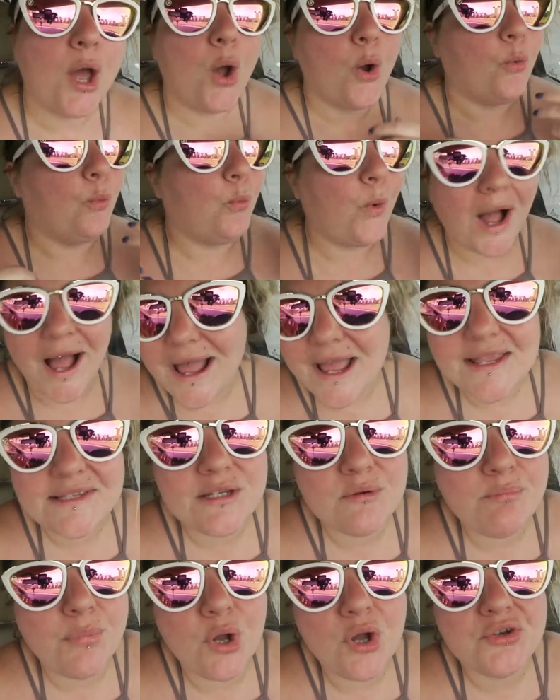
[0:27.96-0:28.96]
Why is
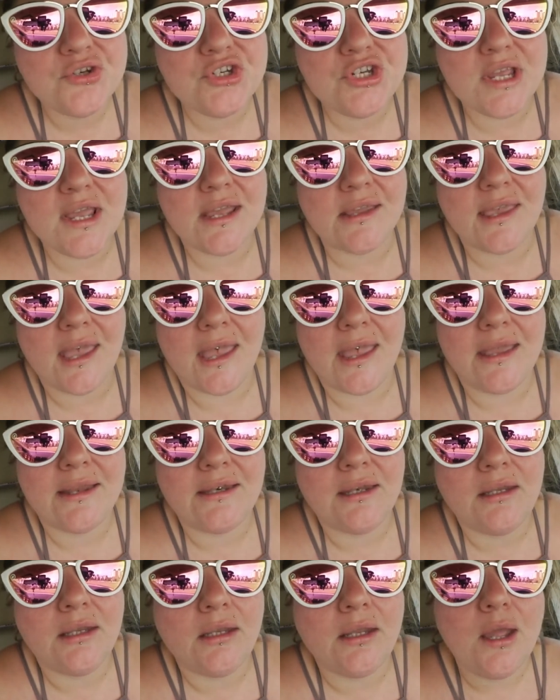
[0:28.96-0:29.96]
it bullshit,
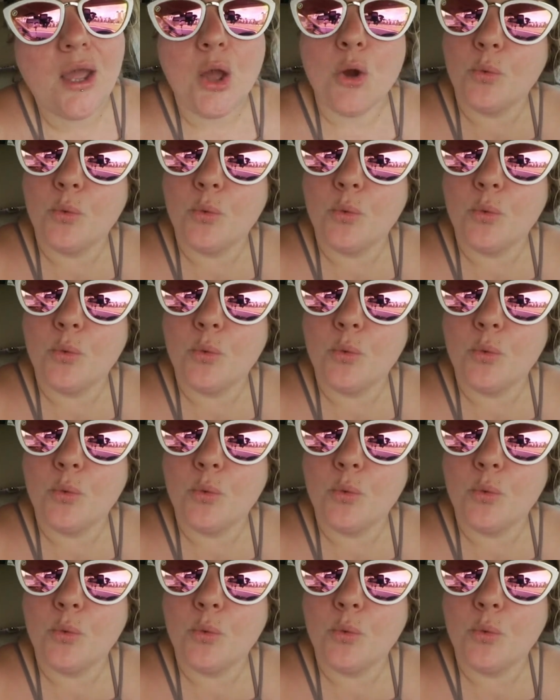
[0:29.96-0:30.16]
Kandi?